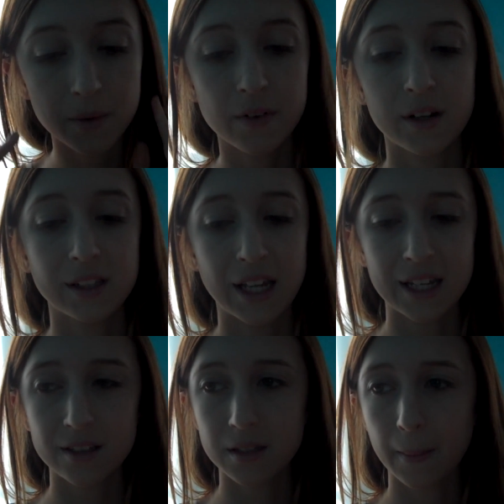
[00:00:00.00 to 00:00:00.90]
very
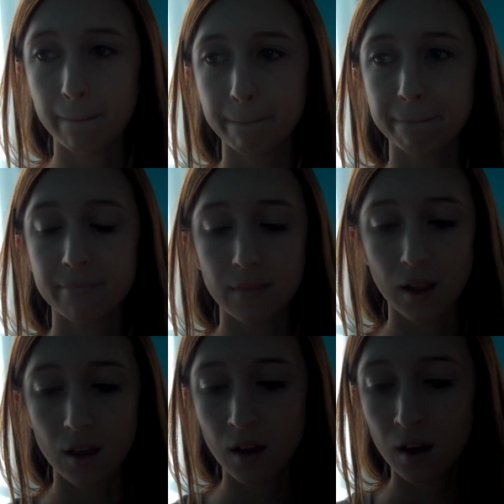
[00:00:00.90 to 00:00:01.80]
light.
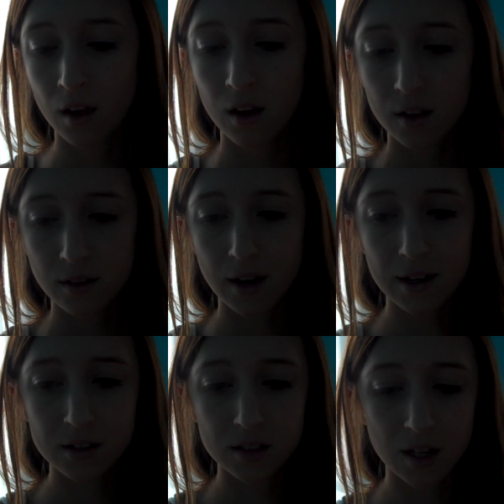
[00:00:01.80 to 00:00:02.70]

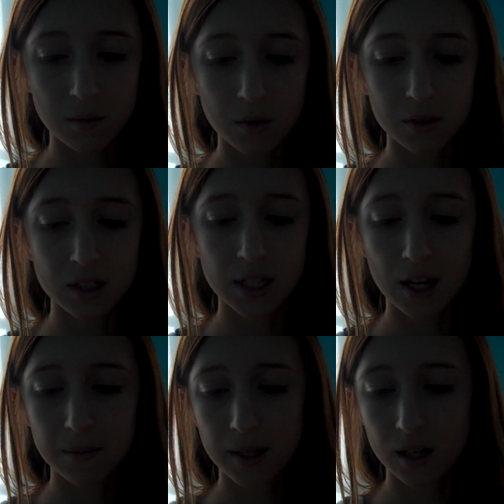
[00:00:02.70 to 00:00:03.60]
Next, I'm going to
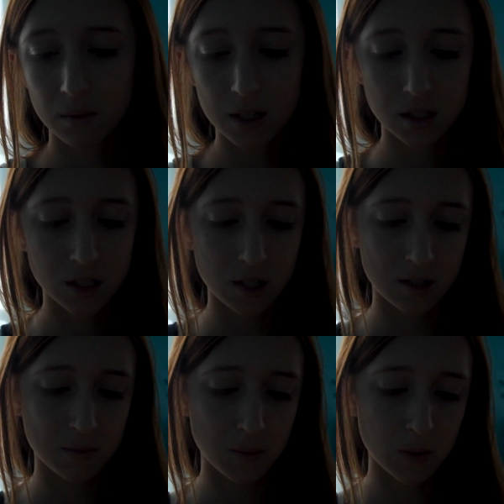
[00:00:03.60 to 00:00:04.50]
take my NYC
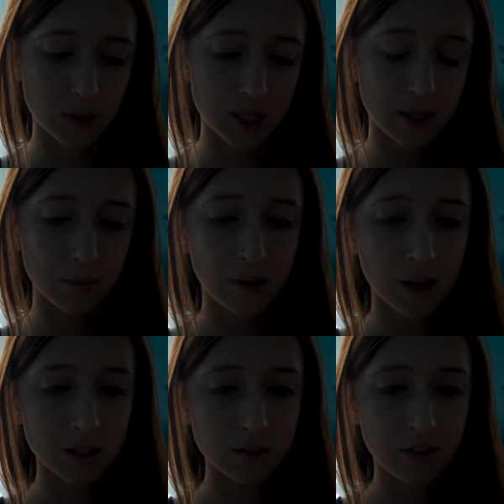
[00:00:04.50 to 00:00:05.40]
Smooth Skin
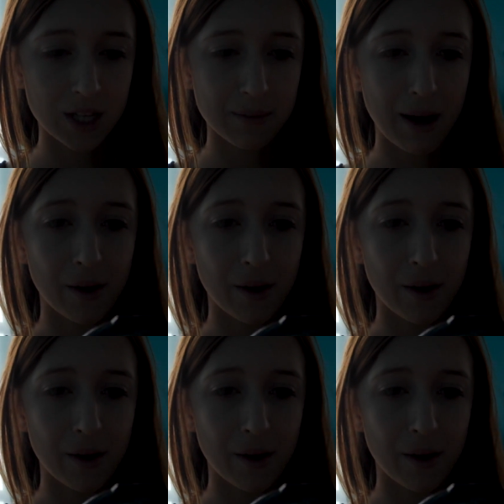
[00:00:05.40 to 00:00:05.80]
Pressed Face